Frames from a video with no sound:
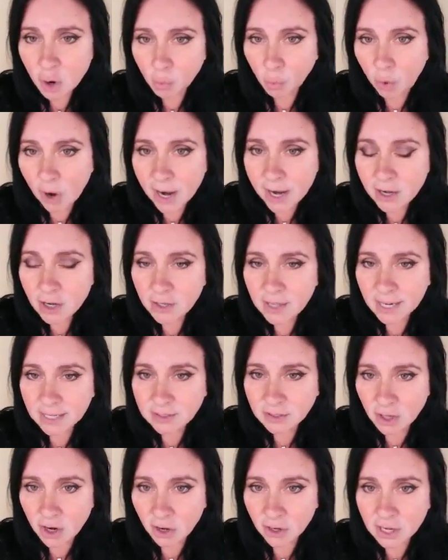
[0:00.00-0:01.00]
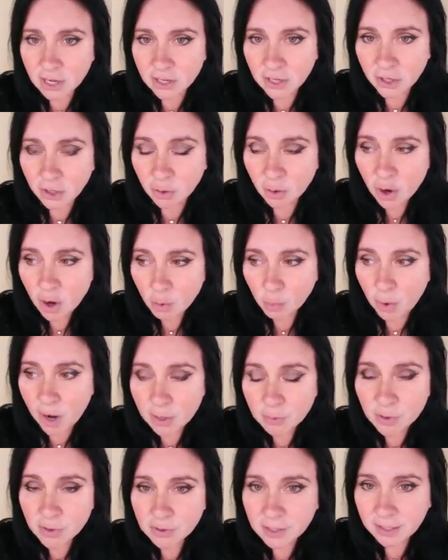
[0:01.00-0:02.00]
Why do they target you? Why
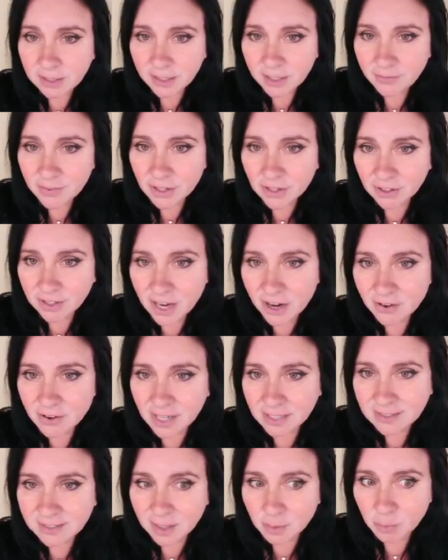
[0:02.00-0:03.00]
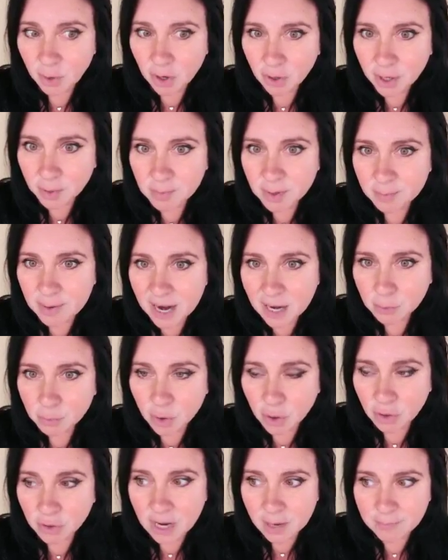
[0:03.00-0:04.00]
won't they leave you alone? I said, welcome to my
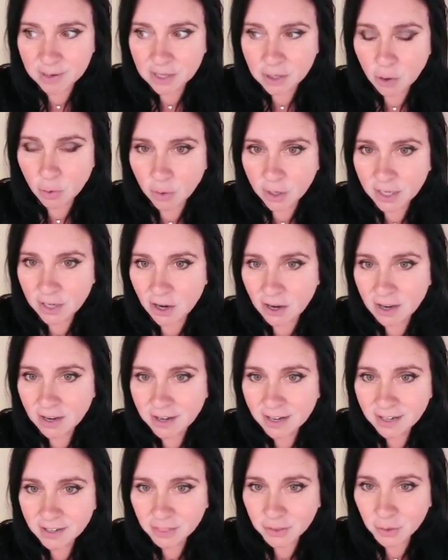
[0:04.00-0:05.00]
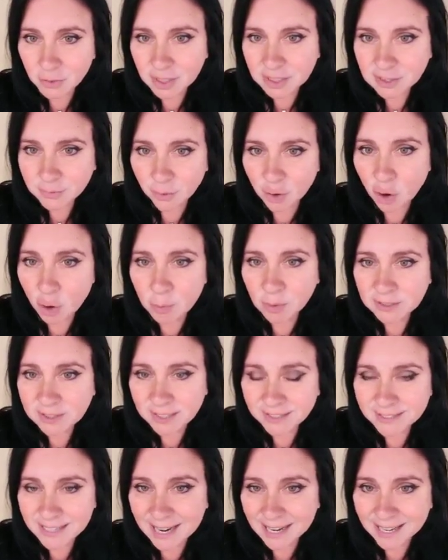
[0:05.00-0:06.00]
world. I've been going through this for almost
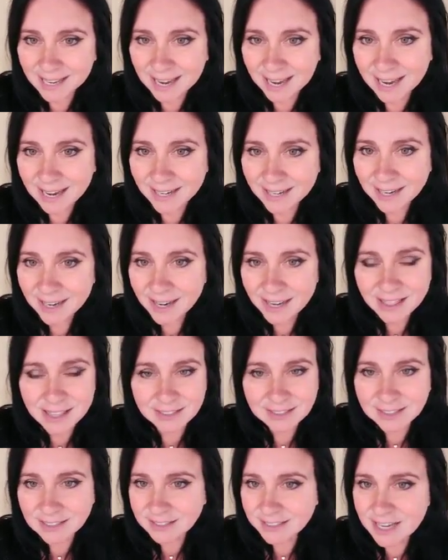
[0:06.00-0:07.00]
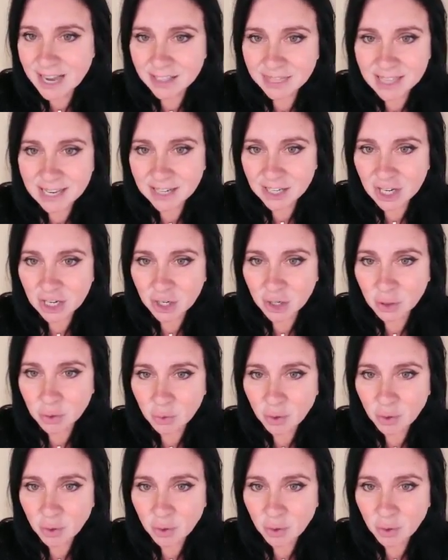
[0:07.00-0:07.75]
a decade. This is nothing new.